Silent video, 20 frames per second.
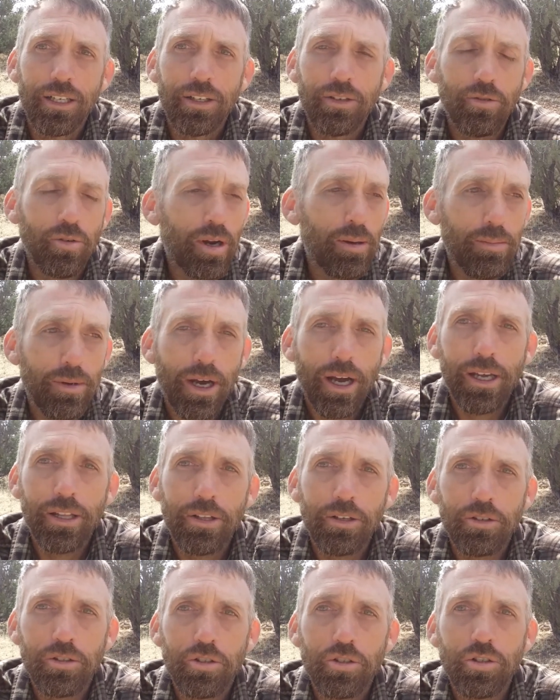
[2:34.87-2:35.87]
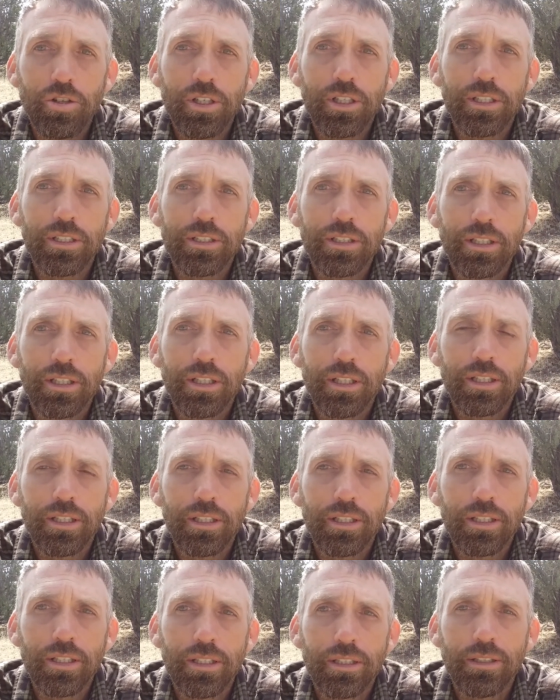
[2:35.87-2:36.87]
He's right behind those trees.
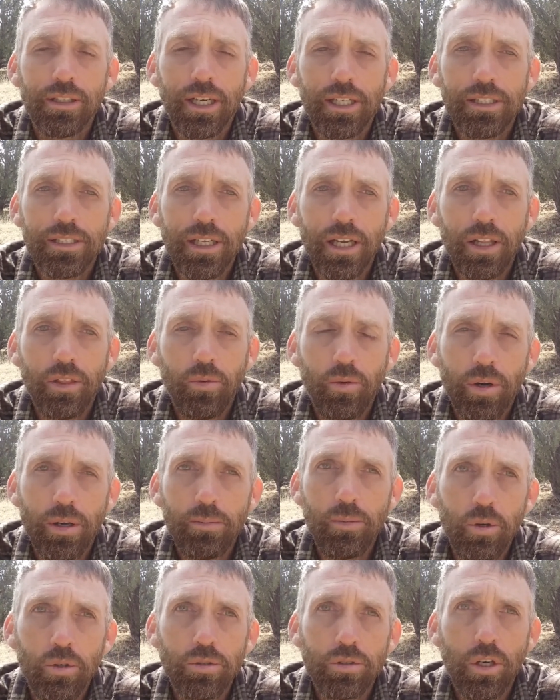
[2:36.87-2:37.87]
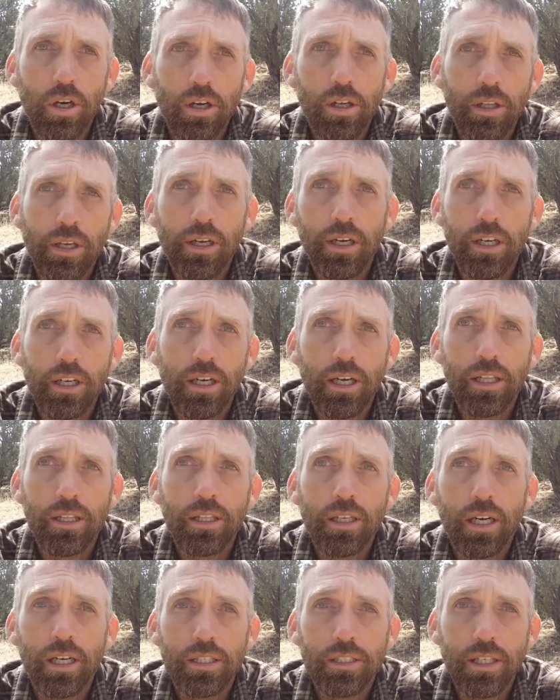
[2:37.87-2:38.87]
And I saw 3 bulls earlier,
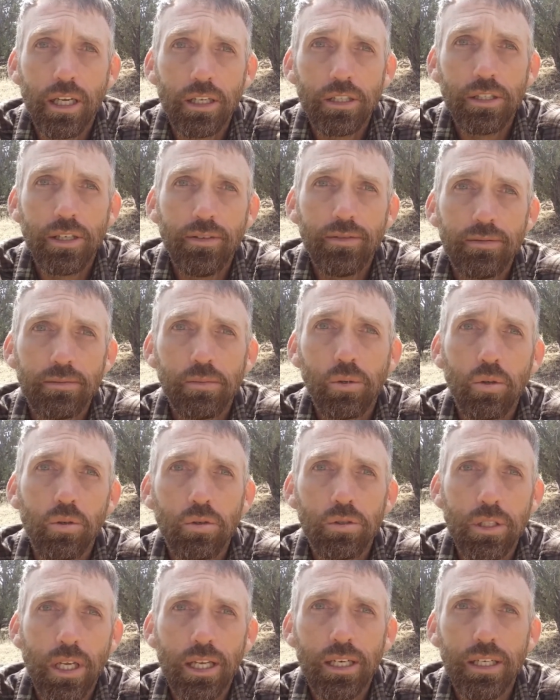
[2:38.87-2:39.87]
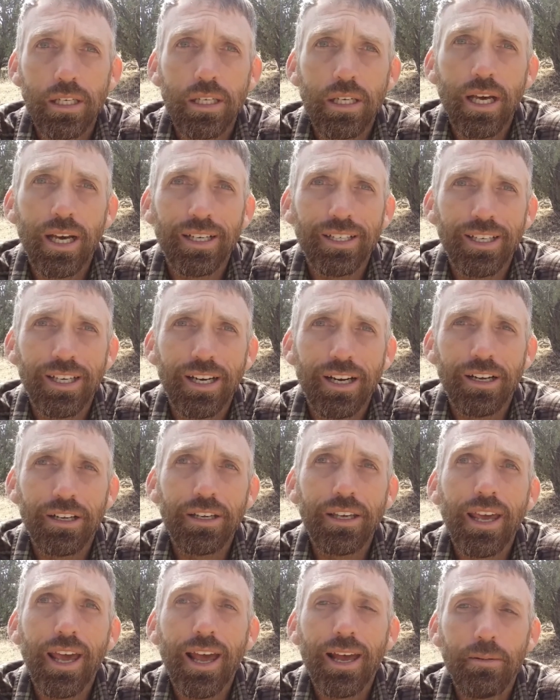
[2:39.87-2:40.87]
and then I saw 7 bulls I did not get on
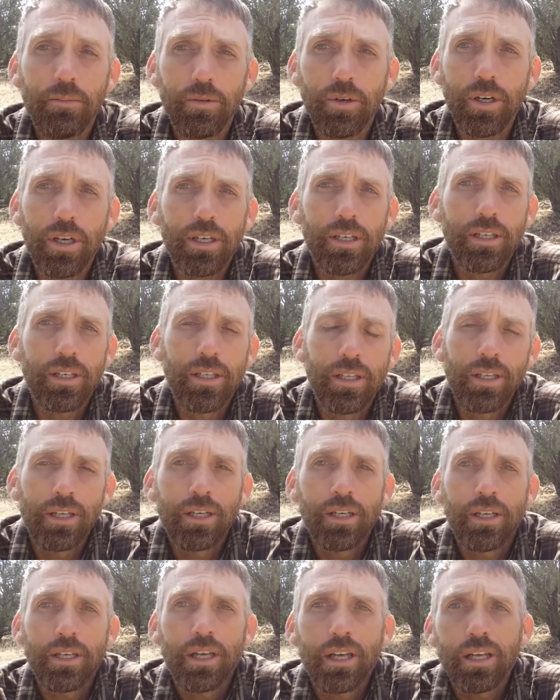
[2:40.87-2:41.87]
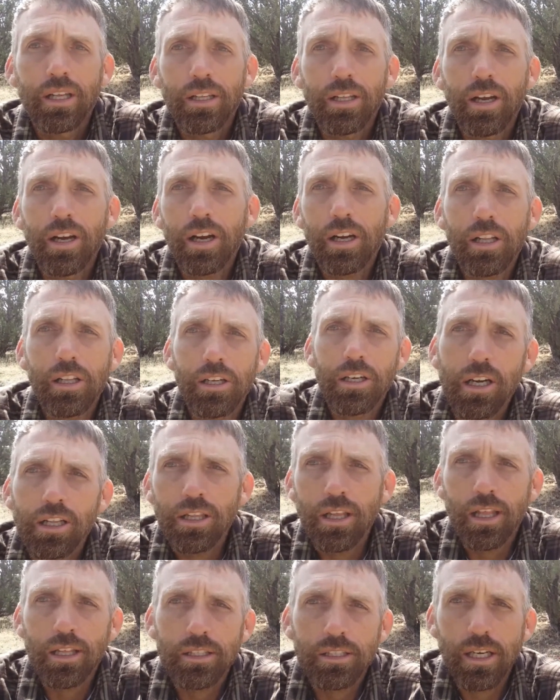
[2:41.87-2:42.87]
camera. They were clear on
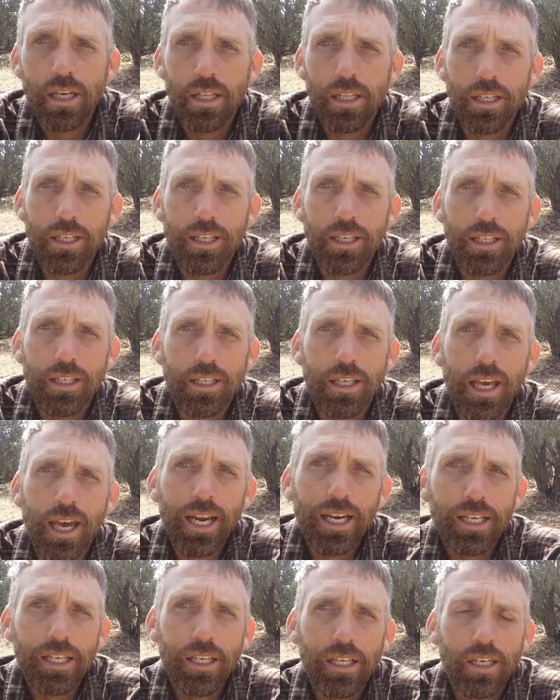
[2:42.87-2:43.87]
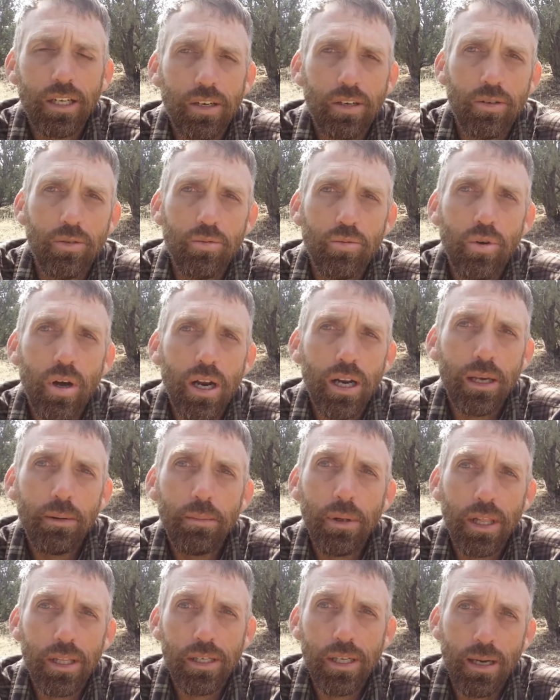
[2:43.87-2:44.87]
the other side of the canyon and running.
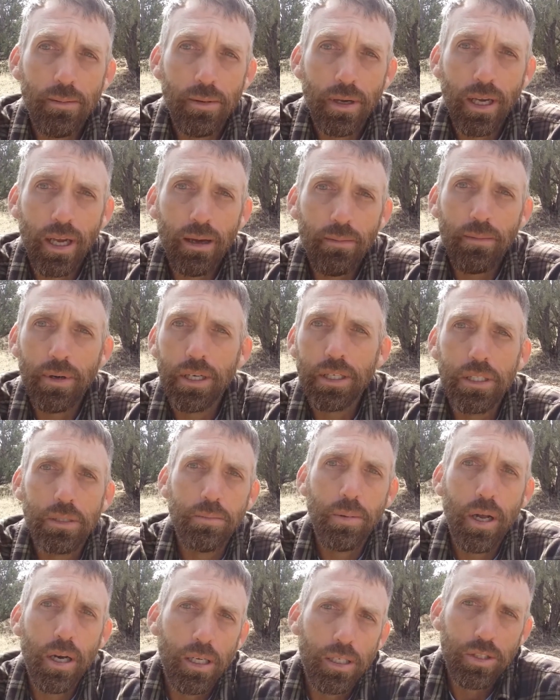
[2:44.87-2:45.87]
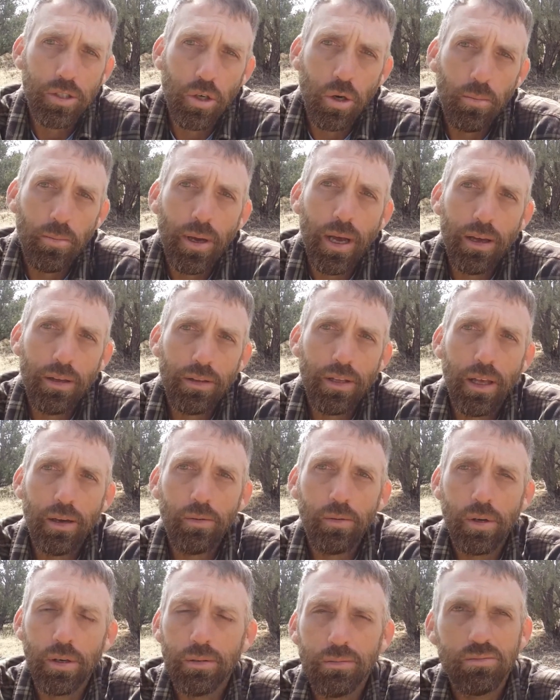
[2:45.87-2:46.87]
By the time I got my spotting scope out, they
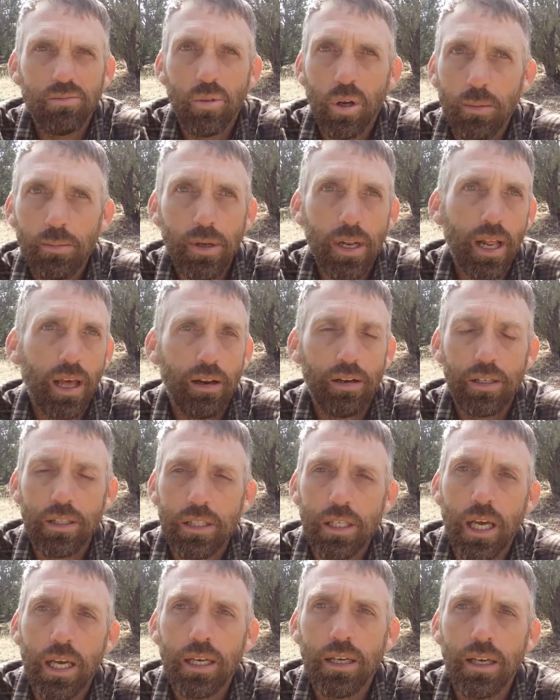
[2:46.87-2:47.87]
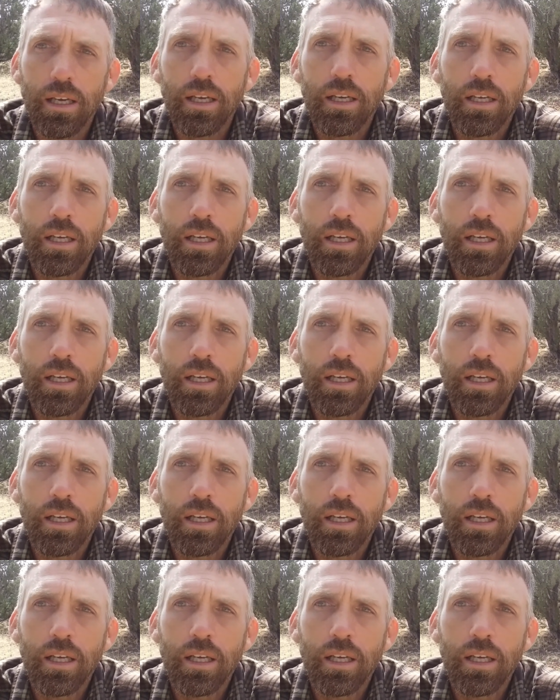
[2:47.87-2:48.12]
would have been out of sight.